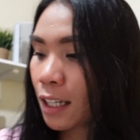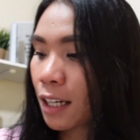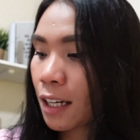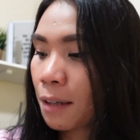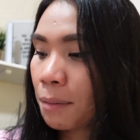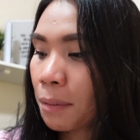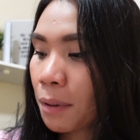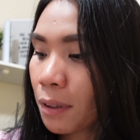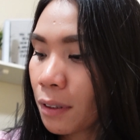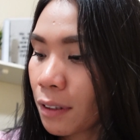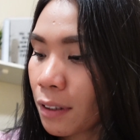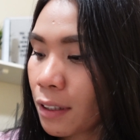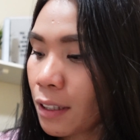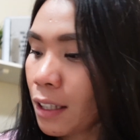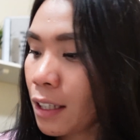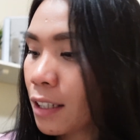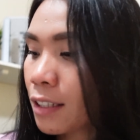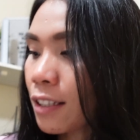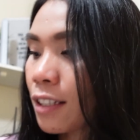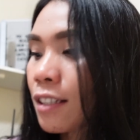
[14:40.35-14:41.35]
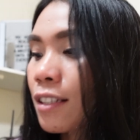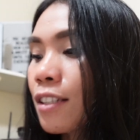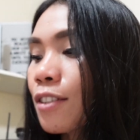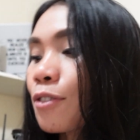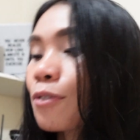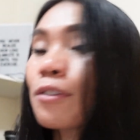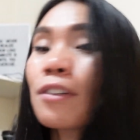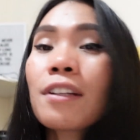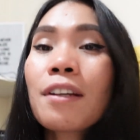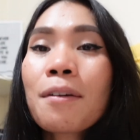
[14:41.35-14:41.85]
I bought these. This is
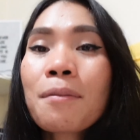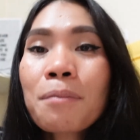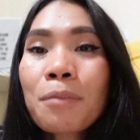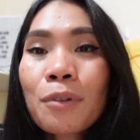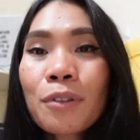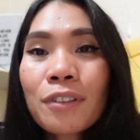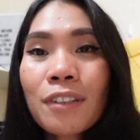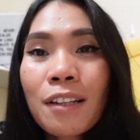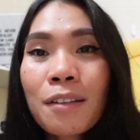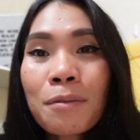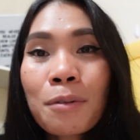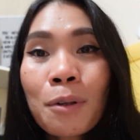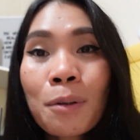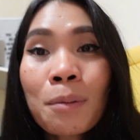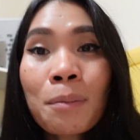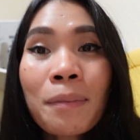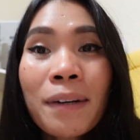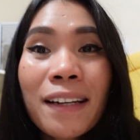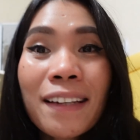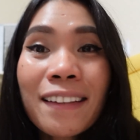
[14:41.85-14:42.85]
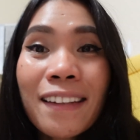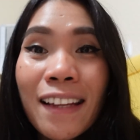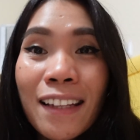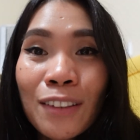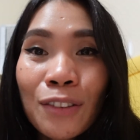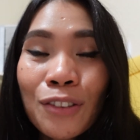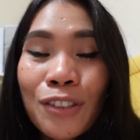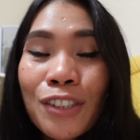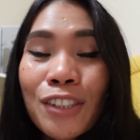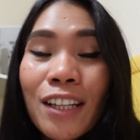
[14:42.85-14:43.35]
really important for my
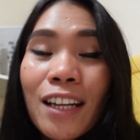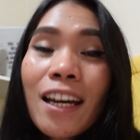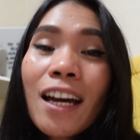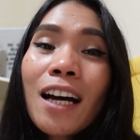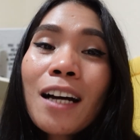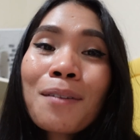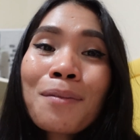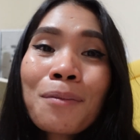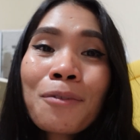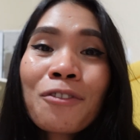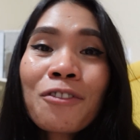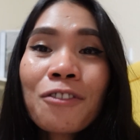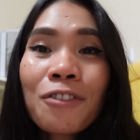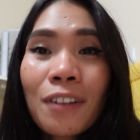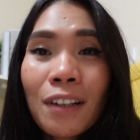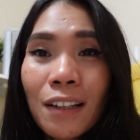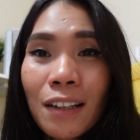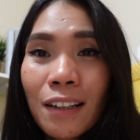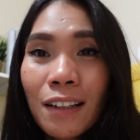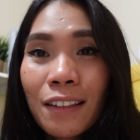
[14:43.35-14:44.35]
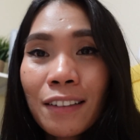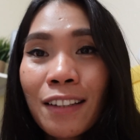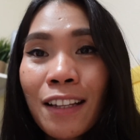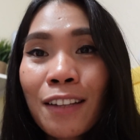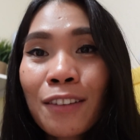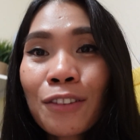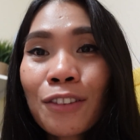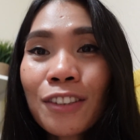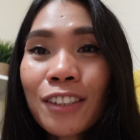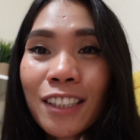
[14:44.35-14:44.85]
dentures. I have
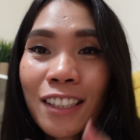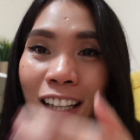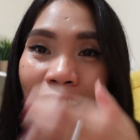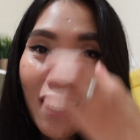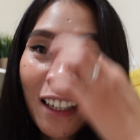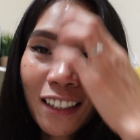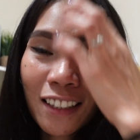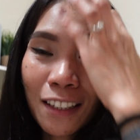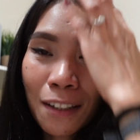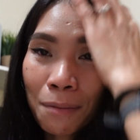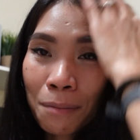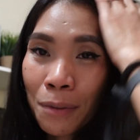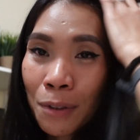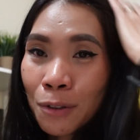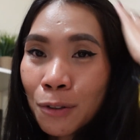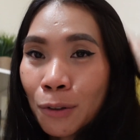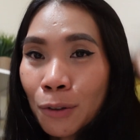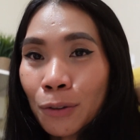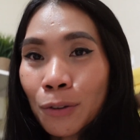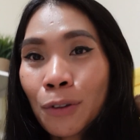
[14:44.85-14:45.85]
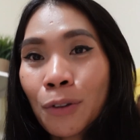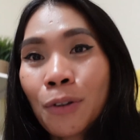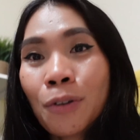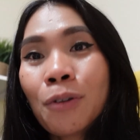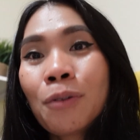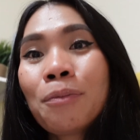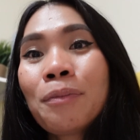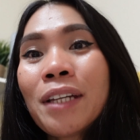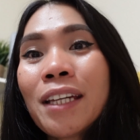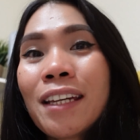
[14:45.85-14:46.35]
dentures, guys. If you don't know
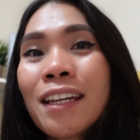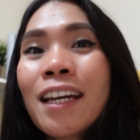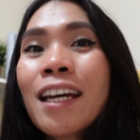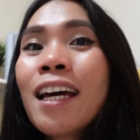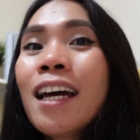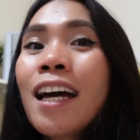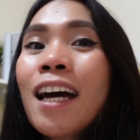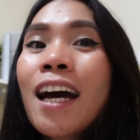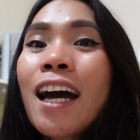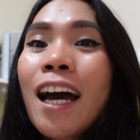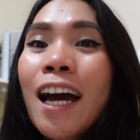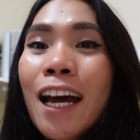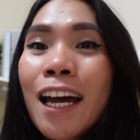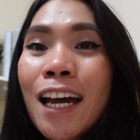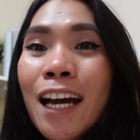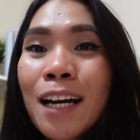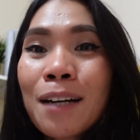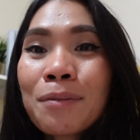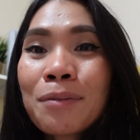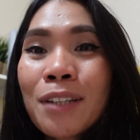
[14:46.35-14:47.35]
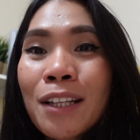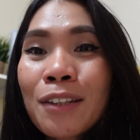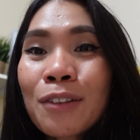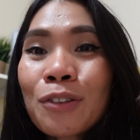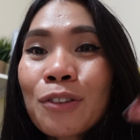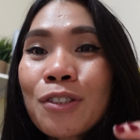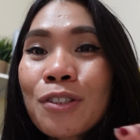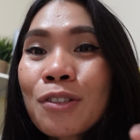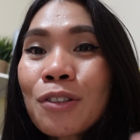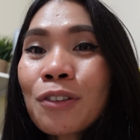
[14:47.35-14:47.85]
me, I have
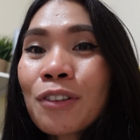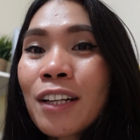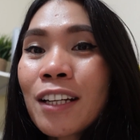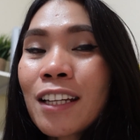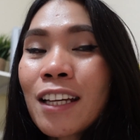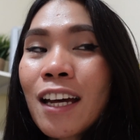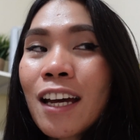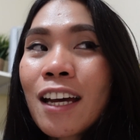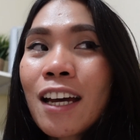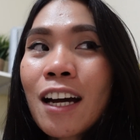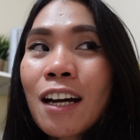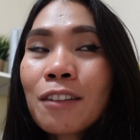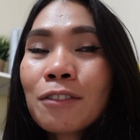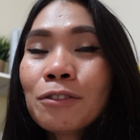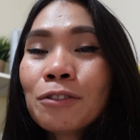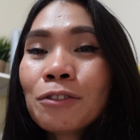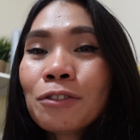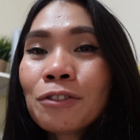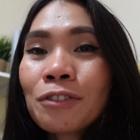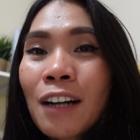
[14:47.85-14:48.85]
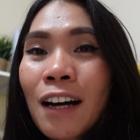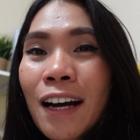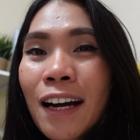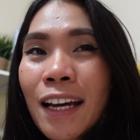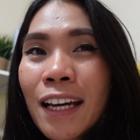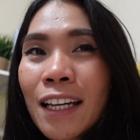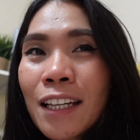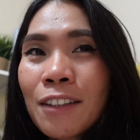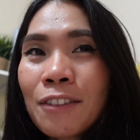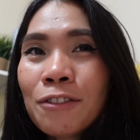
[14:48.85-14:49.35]
dentures already. I have
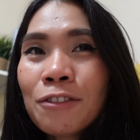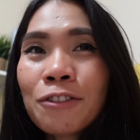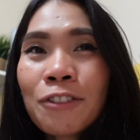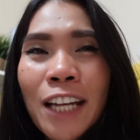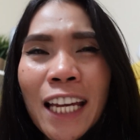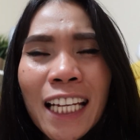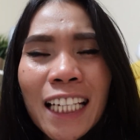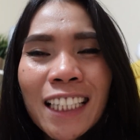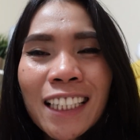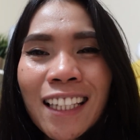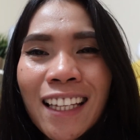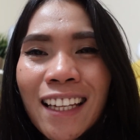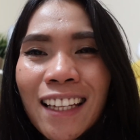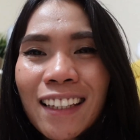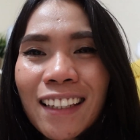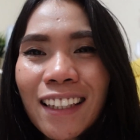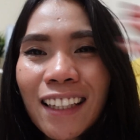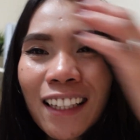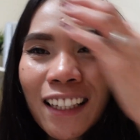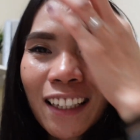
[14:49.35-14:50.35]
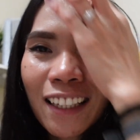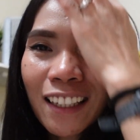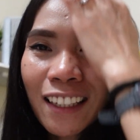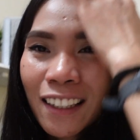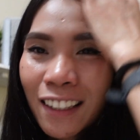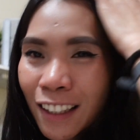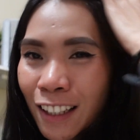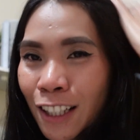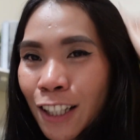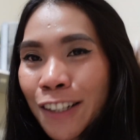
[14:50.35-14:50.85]
5 fake teeth
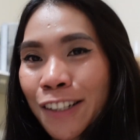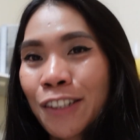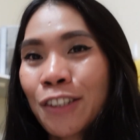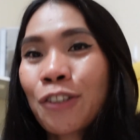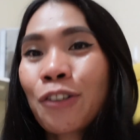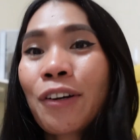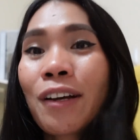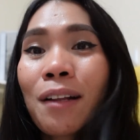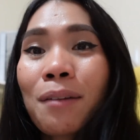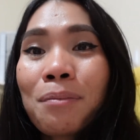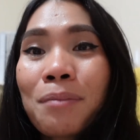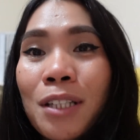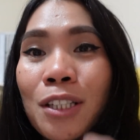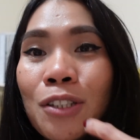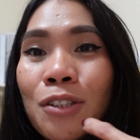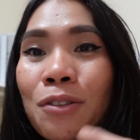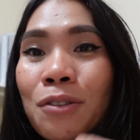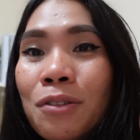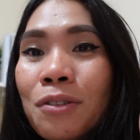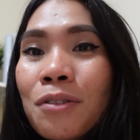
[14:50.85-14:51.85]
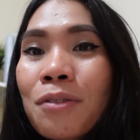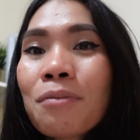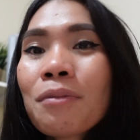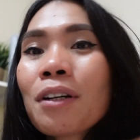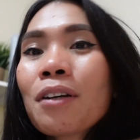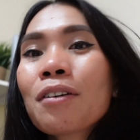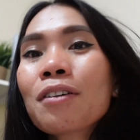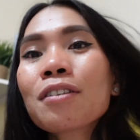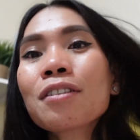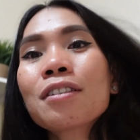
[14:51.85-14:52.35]
to help me chew,
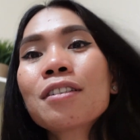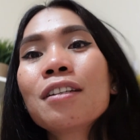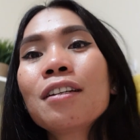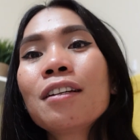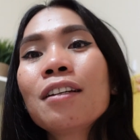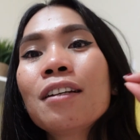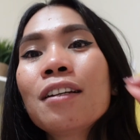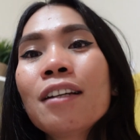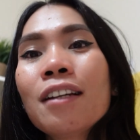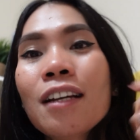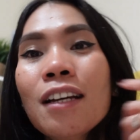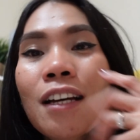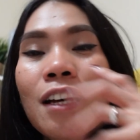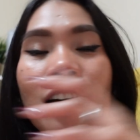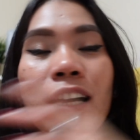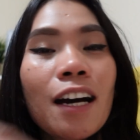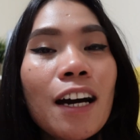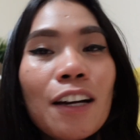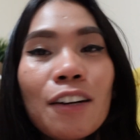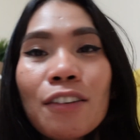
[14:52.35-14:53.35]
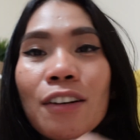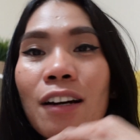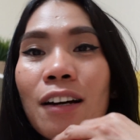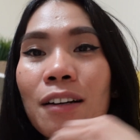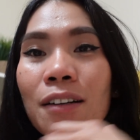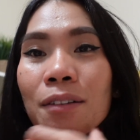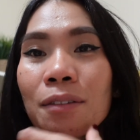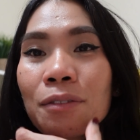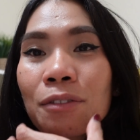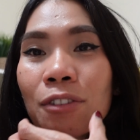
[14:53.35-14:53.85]
because I don't
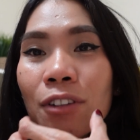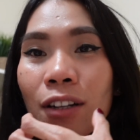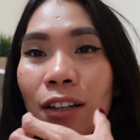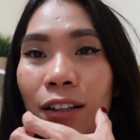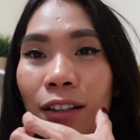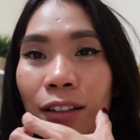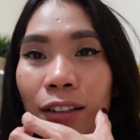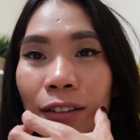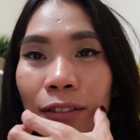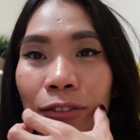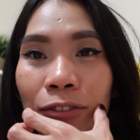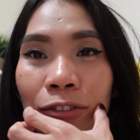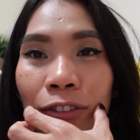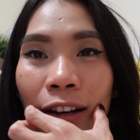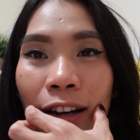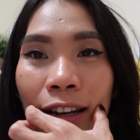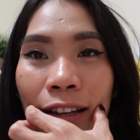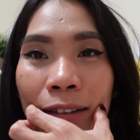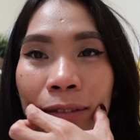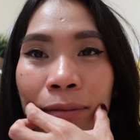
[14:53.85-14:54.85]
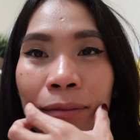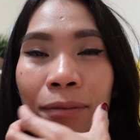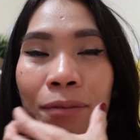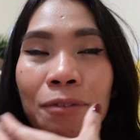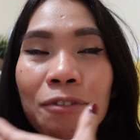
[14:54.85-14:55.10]
have 5